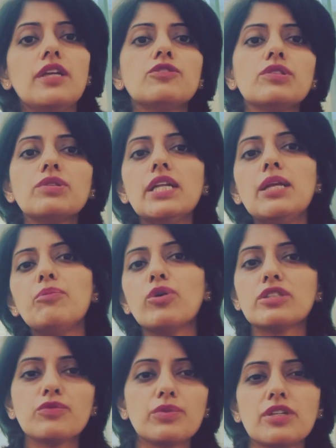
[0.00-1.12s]
So it's really
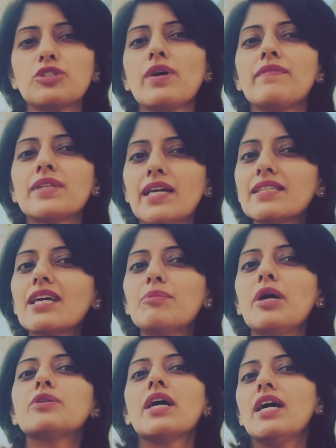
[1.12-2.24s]
important for us to have an idea
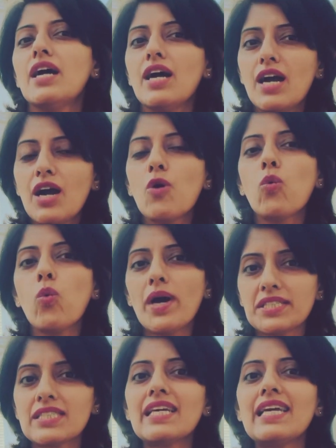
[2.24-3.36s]
about
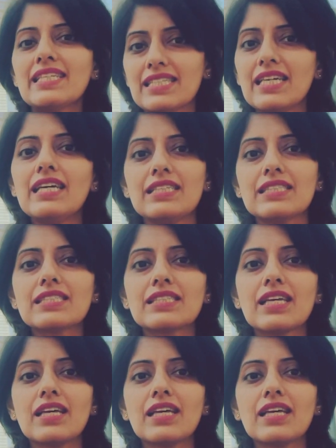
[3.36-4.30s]
what it is.